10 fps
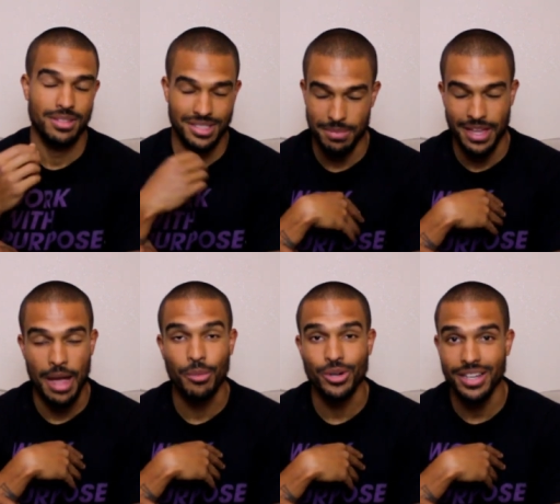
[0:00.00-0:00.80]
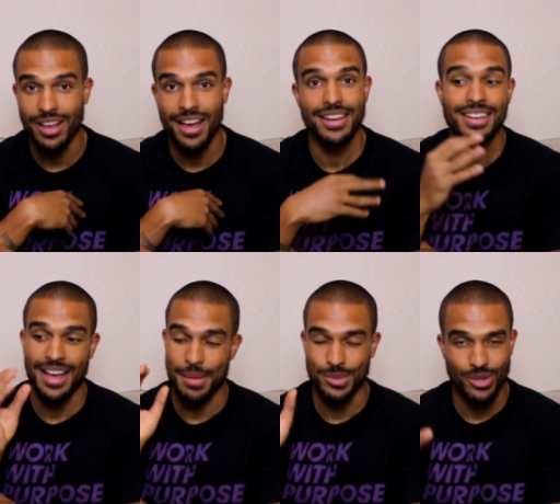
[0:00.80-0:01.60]
something I'm working on.
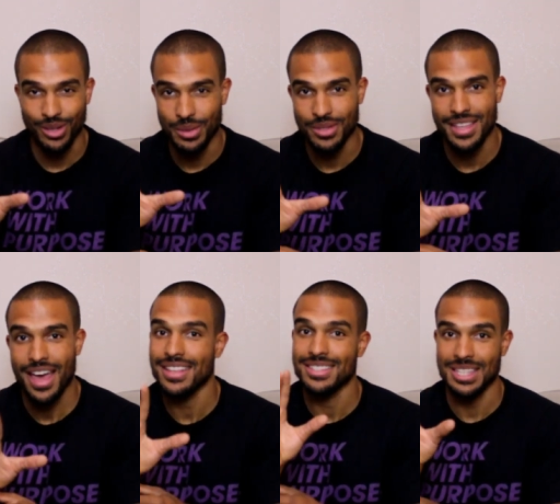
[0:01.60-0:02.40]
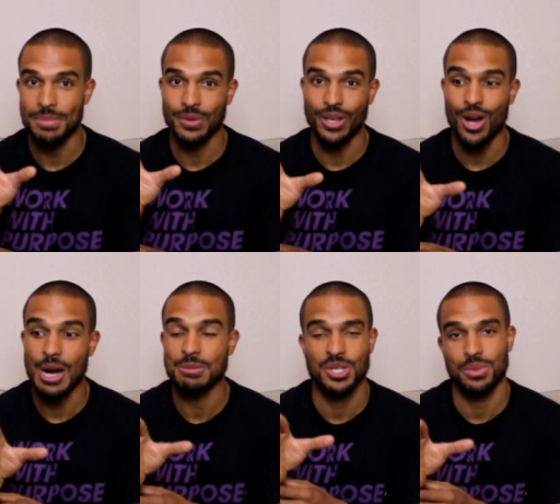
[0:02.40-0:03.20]
I'm struggling with that. Sleep's really
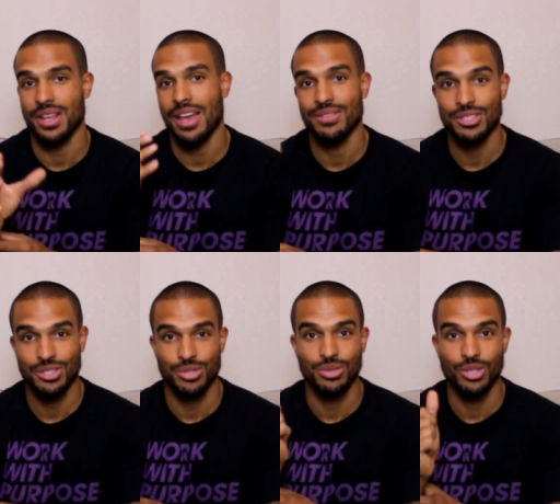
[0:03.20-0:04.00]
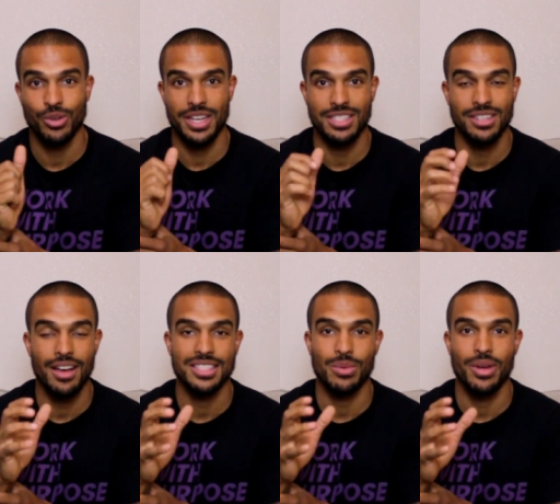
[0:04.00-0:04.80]
hard, especially when you have these two little crazy
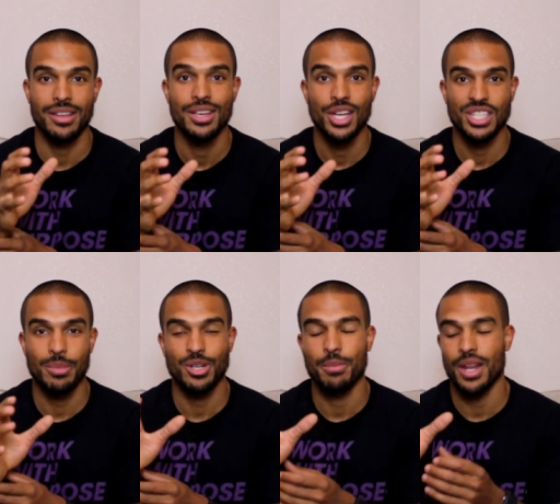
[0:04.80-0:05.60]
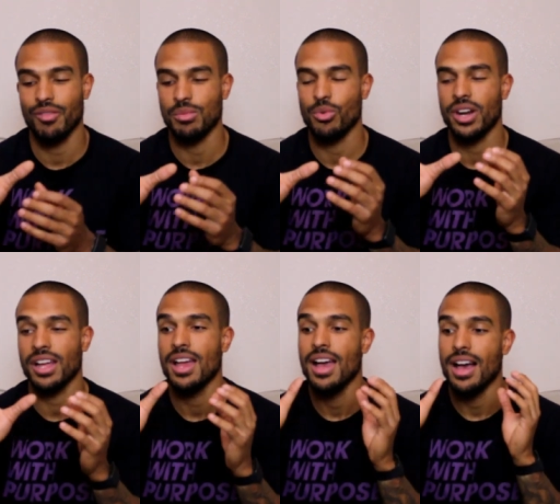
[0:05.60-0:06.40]
dogs that want to jump on your bed every morning.